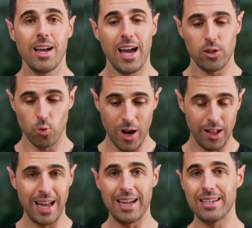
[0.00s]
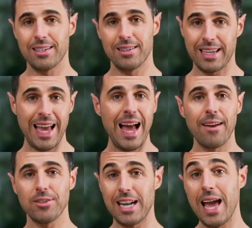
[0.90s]
as well as the
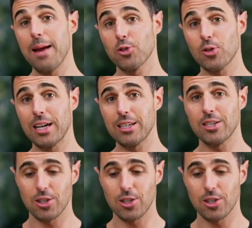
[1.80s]
calves and hamstrings.